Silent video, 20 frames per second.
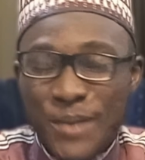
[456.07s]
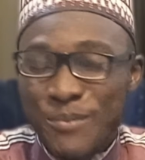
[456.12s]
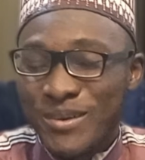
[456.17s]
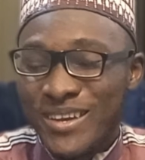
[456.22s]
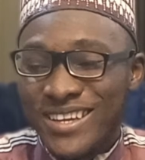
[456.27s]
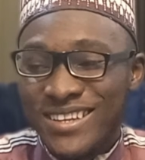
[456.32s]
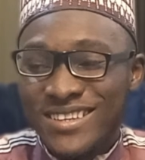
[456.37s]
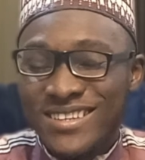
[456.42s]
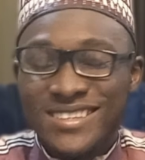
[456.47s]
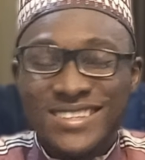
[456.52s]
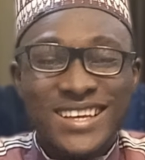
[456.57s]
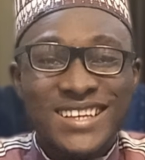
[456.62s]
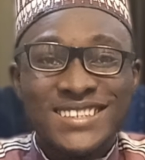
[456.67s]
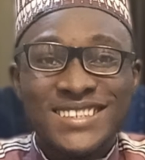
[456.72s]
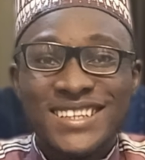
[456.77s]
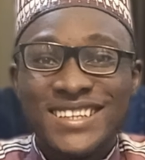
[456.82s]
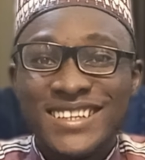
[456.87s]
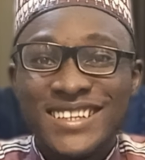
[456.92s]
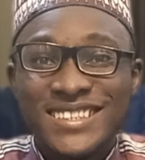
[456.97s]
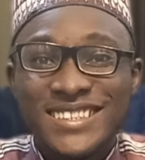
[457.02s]
I mean, it has
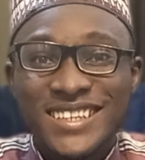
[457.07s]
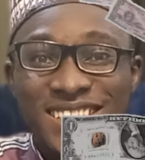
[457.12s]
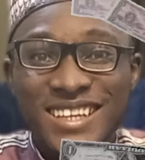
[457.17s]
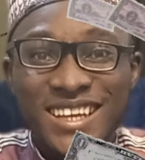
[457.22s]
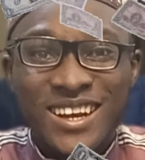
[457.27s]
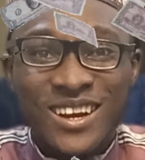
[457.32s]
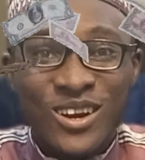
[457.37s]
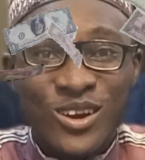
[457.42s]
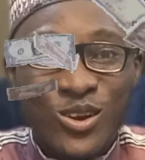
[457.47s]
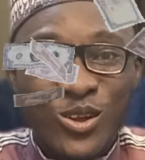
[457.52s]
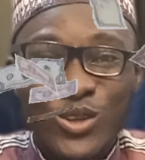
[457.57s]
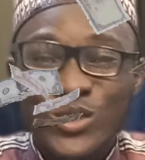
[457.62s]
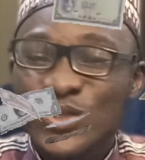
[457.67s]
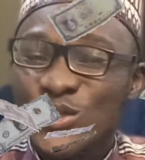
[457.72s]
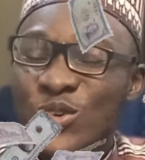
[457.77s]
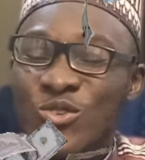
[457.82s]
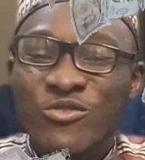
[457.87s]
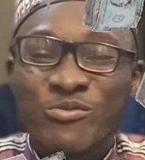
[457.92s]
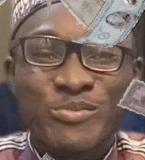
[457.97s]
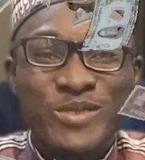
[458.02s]
generated a
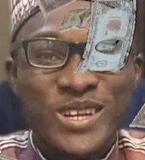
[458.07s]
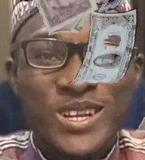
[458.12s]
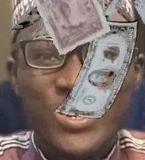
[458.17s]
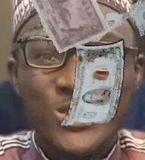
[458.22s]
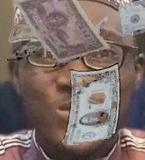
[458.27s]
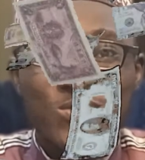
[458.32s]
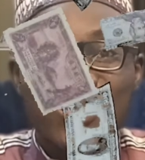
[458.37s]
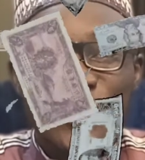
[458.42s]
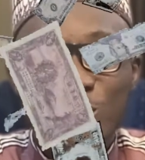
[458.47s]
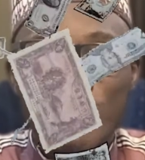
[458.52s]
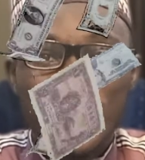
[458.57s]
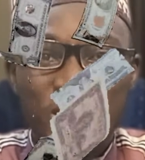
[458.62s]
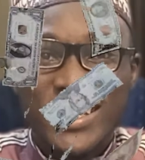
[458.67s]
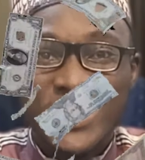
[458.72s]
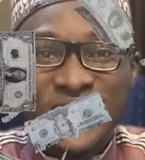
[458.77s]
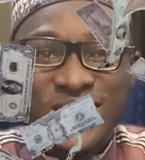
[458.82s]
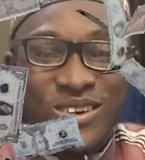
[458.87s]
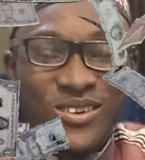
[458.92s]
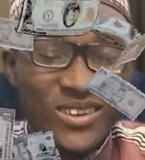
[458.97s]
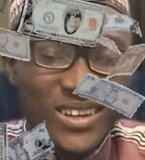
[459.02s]
lot of millions for
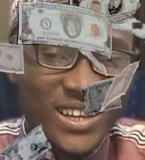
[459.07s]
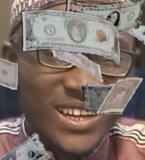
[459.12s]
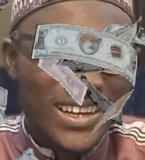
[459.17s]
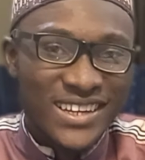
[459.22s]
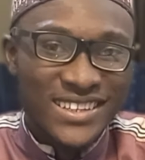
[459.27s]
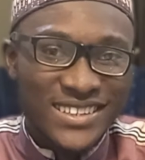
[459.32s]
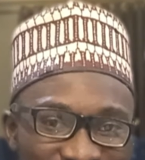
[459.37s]
me online.